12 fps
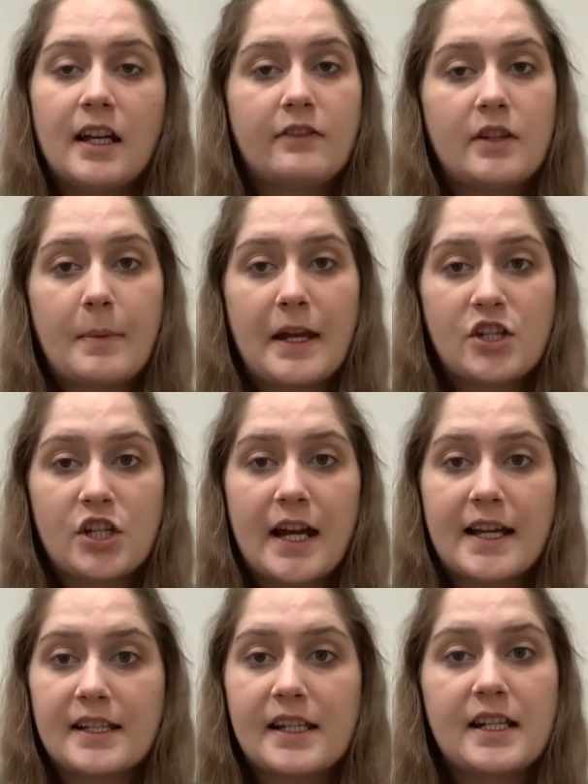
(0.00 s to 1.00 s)
If the patient
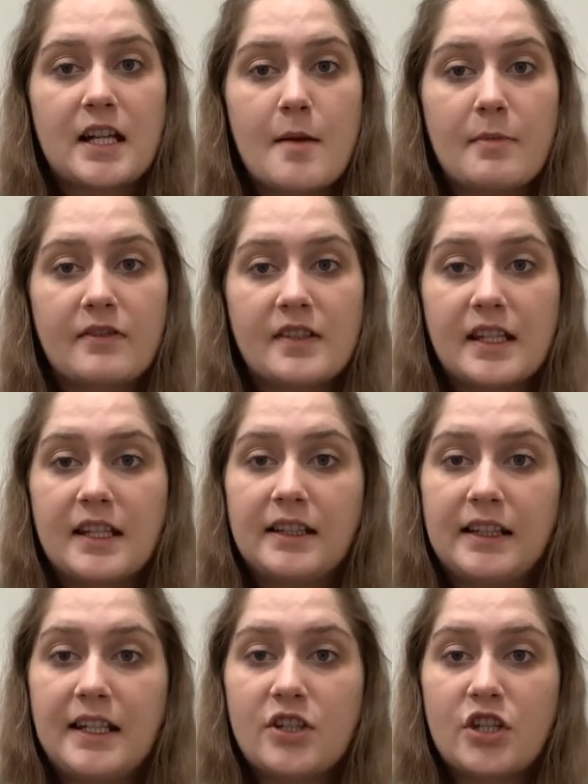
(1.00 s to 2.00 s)
has any type of
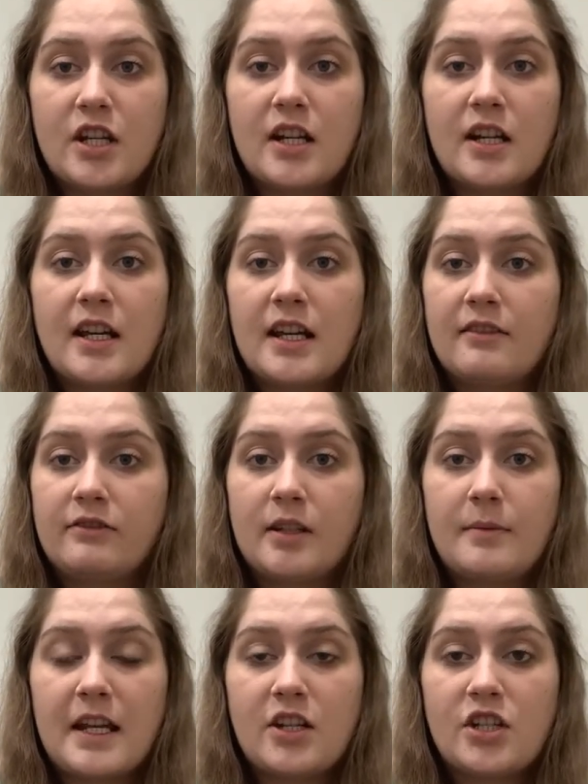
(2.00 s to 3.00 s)
skin lesion,
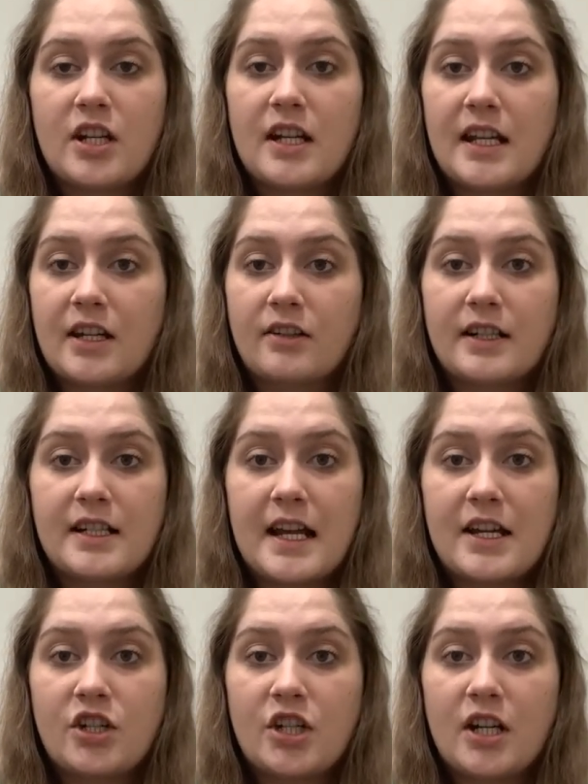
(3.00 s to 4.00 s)
inflammation,
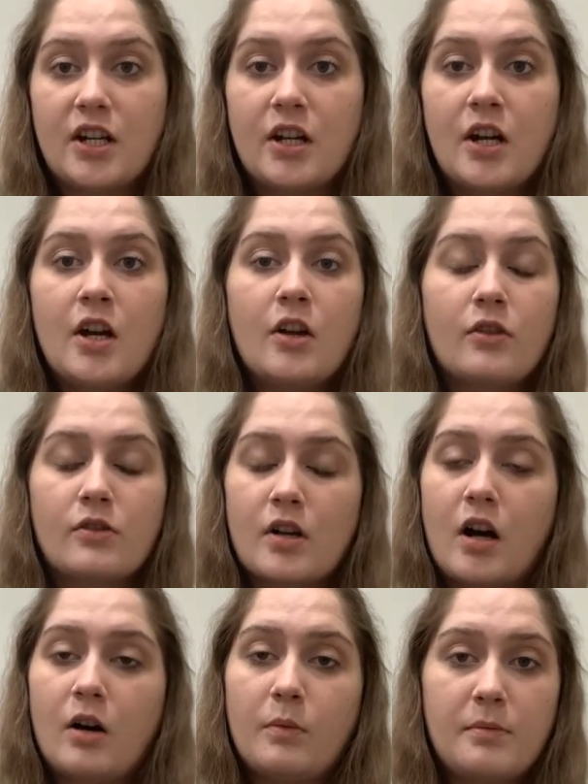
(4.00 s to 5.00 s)
irritation,
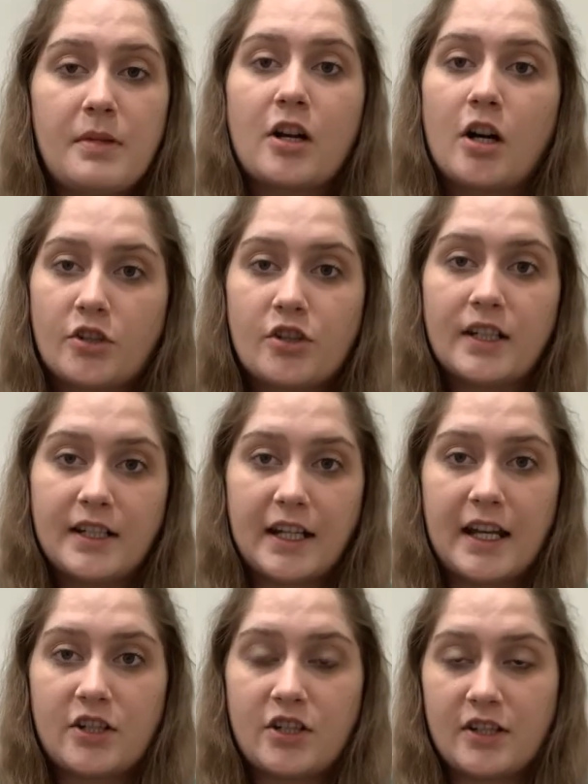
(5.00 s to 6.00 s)
those all would be
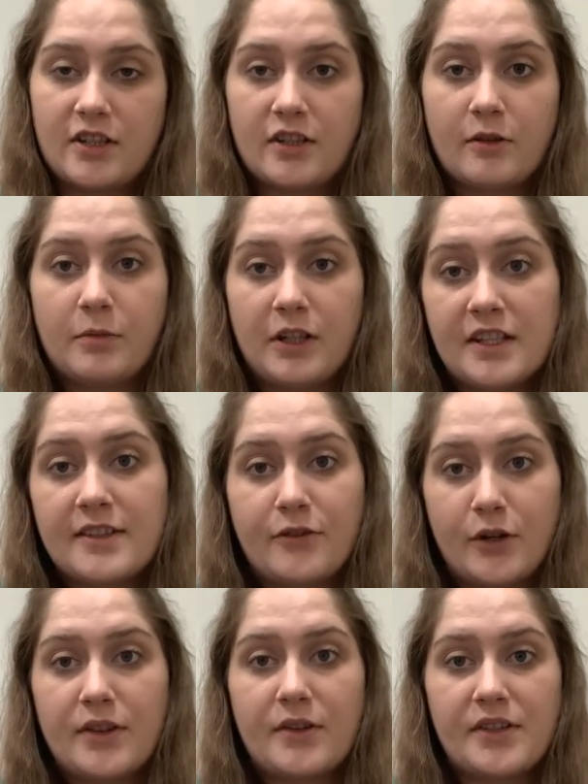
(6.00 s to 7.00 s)
contraindications, so please
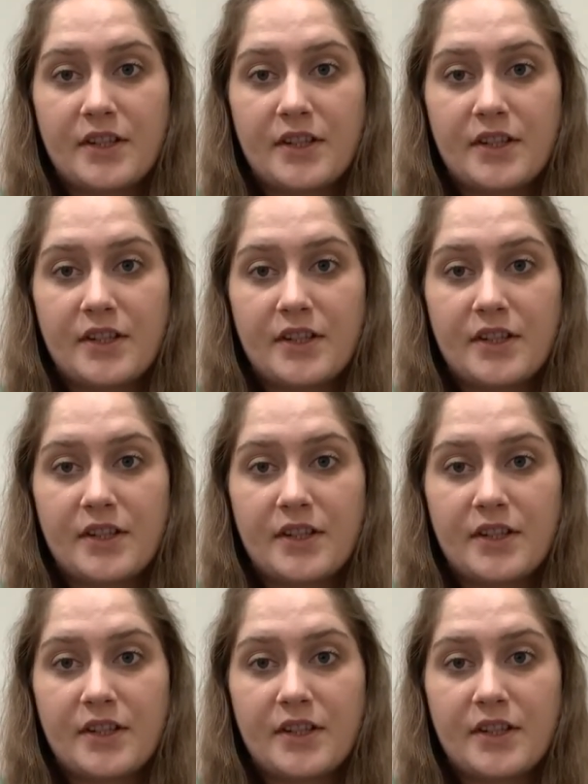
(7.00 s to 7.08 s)
avoid those